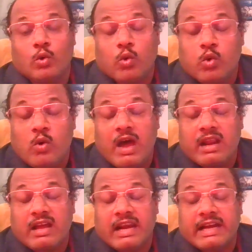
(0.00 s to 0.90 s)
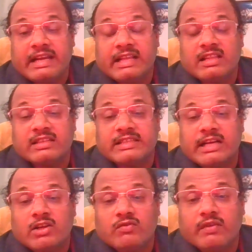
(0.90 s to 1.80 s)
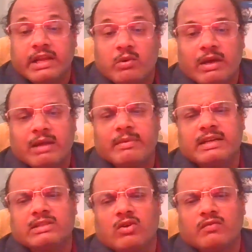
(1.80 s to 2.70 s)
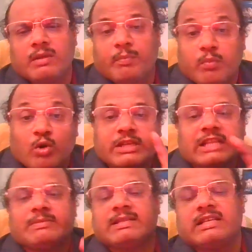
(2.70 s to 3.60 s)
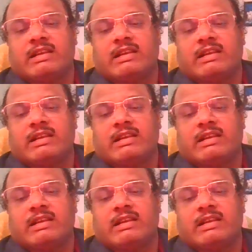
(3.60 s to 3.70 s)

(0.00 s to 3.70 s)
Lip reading: who are collecting the set of requirements of the projects basically.